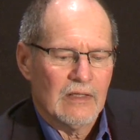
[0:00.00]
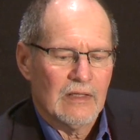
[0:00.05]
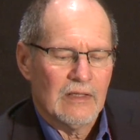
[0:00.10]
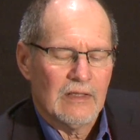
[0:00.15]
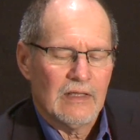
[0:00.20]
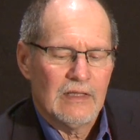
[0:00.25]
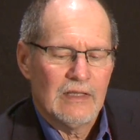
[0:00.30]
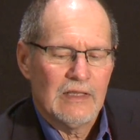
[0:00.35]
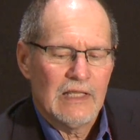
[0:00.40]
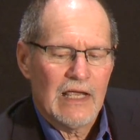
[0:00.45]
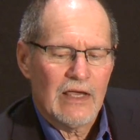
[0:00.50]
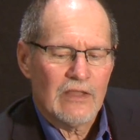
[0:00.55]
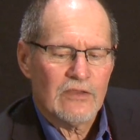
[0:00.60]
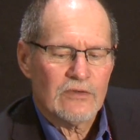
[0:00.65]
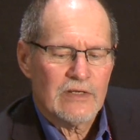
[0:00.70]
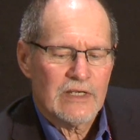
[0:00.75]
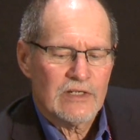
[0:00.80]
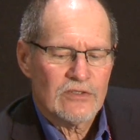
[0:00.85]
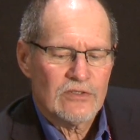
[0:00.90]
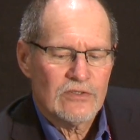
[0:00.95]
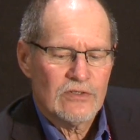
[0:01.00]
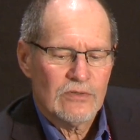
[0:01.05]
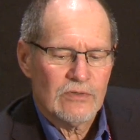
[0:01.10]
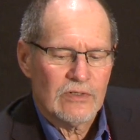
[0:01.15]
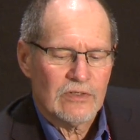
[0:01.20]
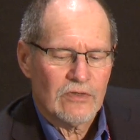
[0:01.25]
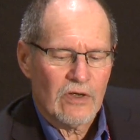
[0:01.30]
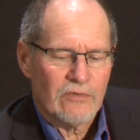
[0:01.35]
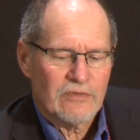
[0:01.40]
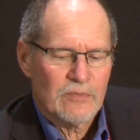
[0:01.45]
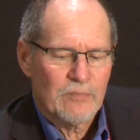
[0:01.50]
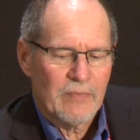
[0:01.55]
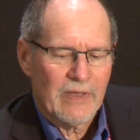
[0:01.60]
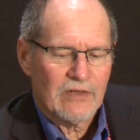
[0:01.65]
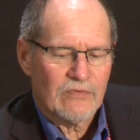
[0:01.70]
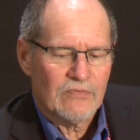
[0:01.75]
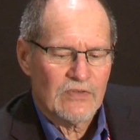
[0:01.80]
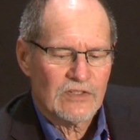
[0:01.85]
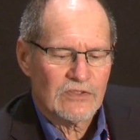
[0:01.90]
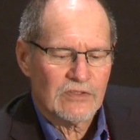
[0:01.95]
The other issue in terms of
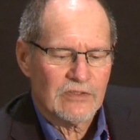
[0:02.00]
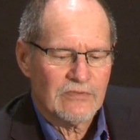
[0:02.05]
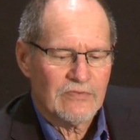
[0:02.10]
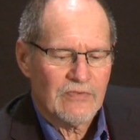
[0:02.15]
beneficial